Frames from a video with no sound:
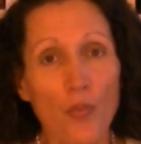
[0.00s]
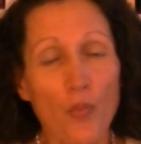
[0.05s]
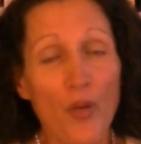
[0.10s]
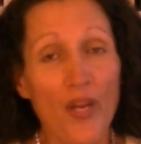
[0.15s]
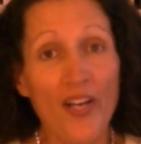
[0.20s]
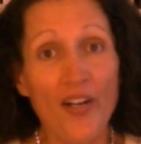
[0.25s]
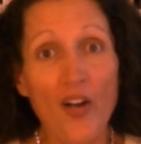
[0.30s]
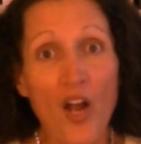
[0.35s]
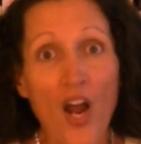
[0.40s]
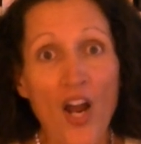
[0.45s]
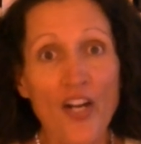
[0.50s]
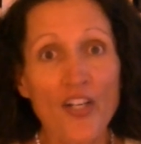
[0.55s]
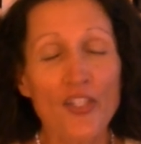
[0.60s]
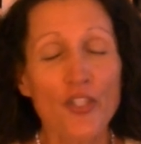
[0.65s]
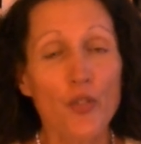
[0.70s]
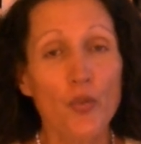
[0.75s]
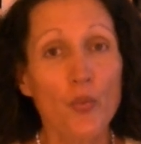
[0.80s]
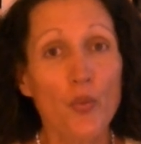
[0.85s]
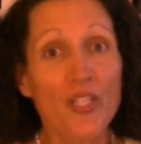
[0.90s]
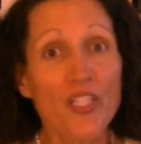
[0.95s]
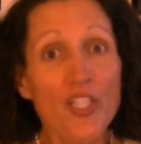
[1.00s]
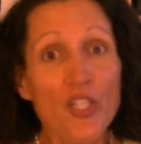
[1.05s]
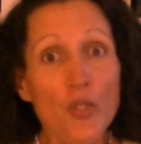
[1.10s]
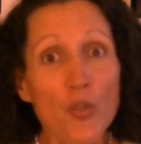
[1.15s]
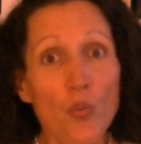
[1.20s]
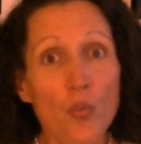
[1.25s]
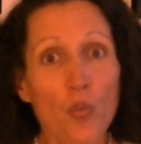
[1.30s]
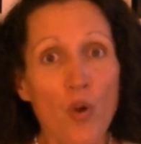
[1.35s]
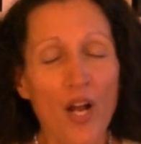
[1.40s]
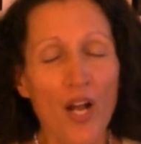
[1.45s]
Where are you? What do
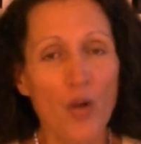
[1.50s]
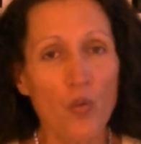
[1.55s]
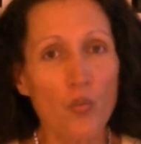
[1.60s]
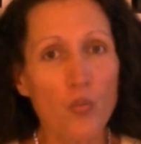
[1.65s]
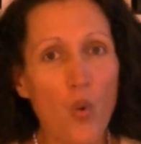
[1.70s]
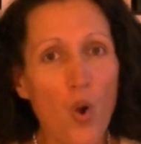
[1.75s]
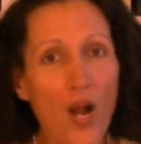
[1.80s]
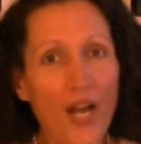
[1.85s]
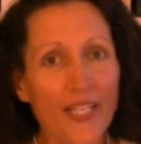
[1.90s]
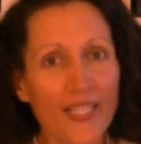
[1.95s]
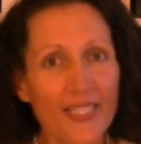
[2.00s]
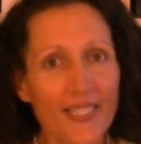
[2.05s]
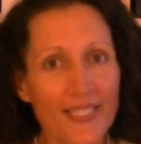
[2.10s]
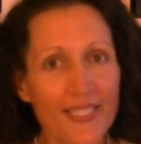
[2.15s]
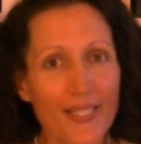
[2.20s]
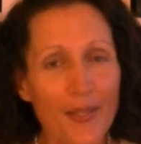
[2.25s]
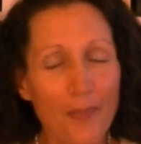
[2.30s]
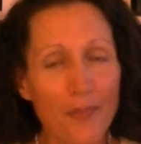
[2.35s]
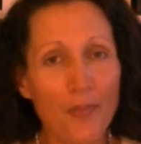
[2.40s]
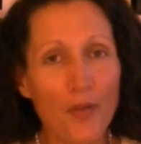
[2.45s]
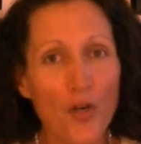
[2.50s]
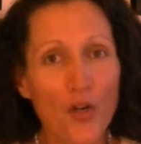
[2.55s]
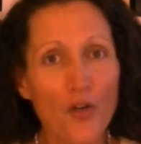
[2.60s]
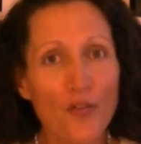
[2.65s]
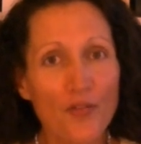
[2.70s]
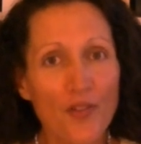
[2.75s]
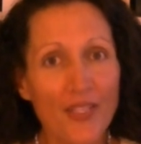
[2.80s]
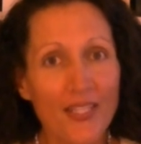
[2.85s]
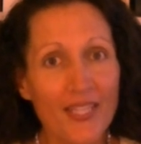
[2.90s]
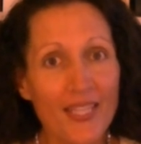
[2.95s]
you want? What is the
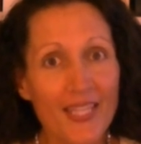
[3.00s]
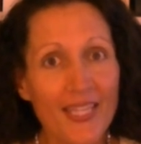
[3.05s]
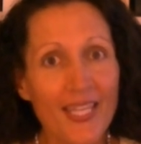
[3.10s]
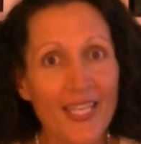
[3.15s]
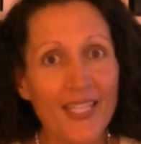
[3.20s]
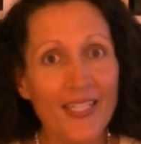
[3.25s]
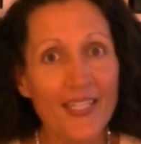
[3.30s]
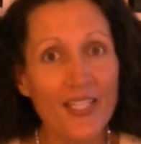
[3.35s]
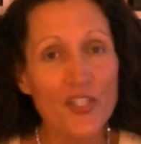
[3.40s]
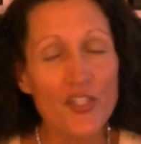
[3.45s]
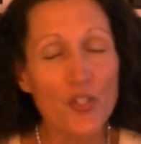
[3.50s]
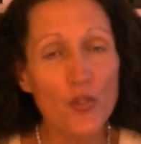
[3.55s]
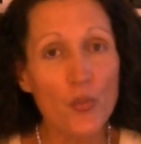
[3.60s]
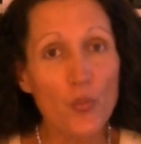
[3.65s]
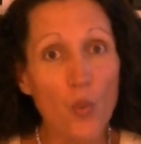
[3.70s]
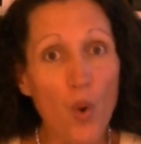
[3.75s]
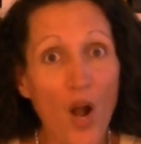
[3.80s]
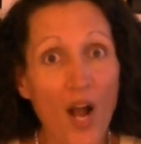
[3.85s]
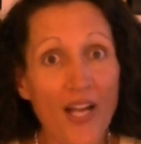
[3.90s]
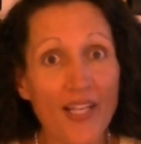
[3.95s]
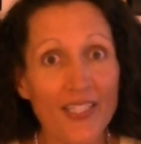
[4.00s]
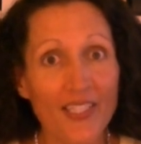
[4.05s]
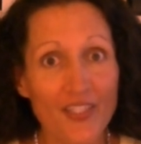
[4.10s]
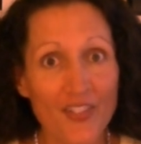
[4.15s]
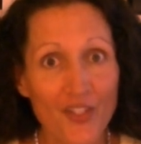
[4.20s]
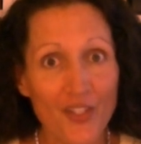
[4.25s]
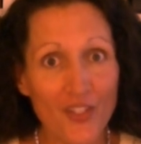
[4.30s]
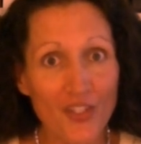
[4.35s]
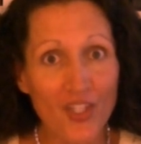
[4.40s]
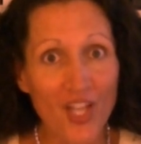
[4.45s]
perfect thing that you want
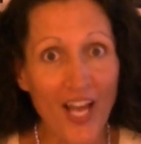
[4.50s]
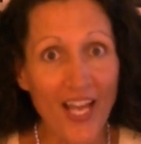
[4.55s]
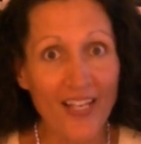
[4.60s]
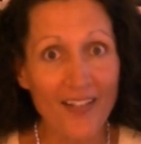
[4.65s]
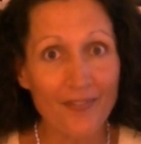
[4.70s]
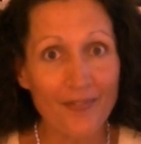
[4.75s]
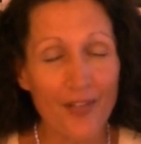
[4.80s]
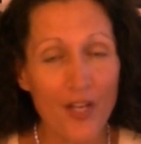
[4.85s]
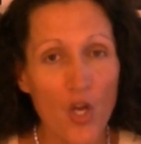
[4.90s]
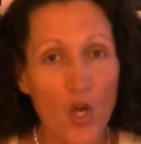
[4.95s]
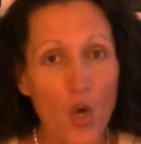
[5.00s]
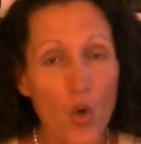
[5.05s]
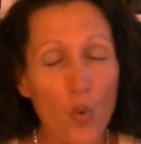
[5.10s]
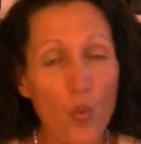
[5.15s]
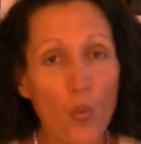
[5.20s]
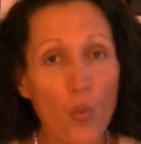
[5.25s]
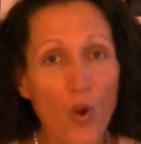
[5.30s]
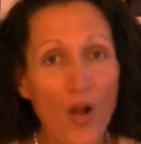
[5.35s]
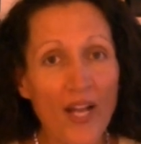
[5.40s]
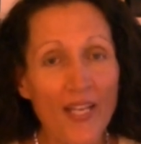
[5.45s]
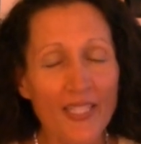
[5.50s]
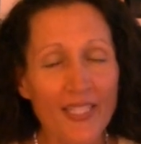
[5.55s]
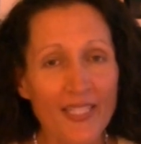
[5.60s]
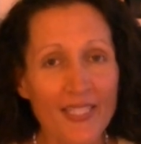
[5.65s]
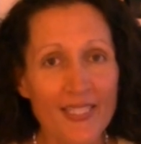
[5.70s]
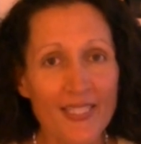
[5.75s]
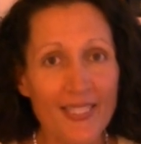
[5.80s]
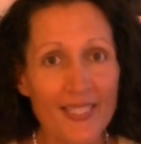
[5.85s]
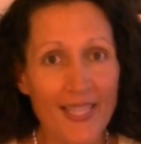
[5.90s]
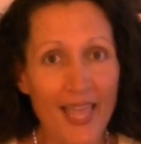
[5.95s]
in your life? What
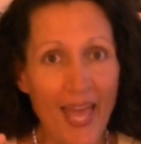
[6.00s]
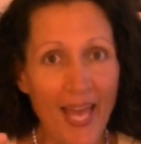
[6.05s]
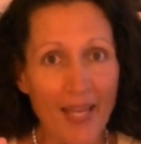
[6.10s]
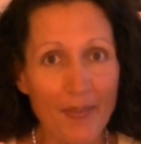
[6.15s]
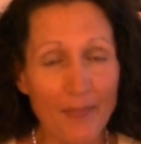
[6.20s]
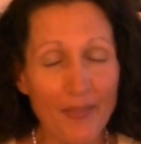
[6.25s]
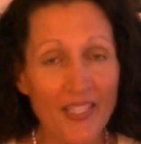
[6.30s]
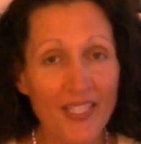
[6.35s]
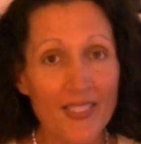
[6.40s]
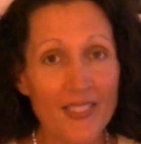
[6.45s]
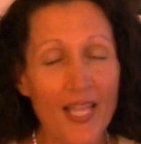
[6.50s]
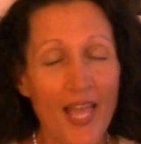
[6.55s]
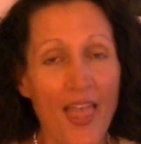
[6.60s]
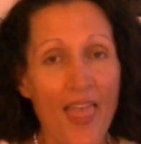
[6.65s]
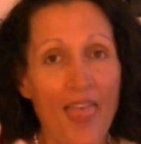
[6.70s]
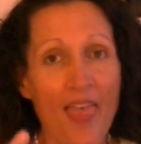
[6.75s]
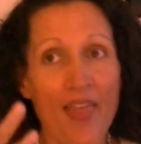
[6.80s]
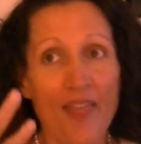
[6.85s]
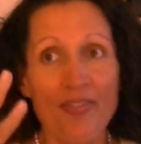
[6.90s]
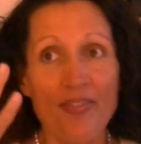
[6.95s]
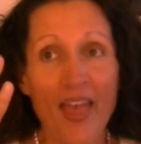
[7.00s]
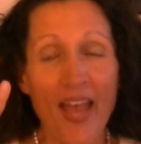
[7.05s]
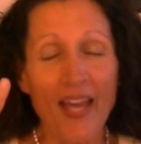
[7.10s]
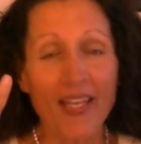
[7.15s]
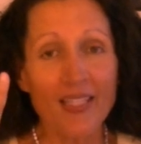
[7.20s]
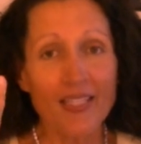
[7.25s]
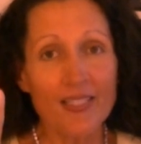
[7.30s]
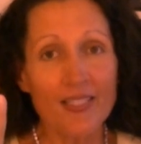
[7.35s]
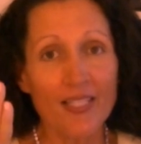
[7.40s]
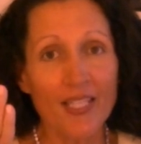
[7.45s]
is that? Because
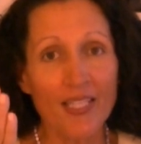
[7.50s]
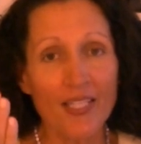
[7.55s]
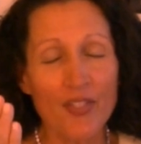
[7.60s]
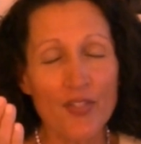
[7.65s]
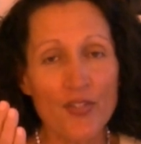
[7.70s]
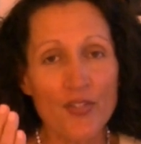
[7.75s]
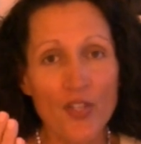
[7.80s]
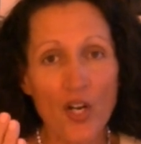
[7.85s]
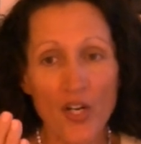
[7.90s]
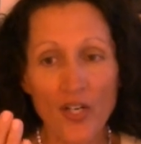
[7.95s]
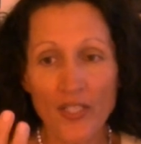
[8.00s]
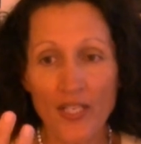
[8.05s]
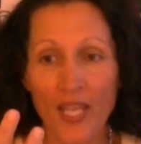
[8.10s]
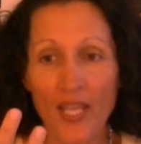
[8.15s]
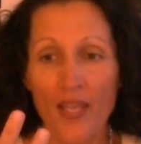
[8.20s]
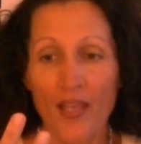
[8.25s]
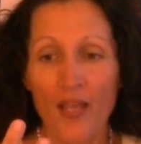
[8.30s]
that is going to start